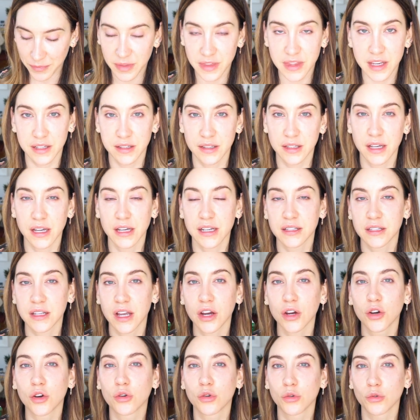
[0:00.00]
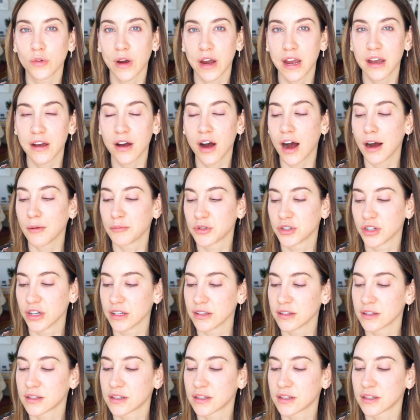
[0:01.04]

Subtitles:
this is a great option.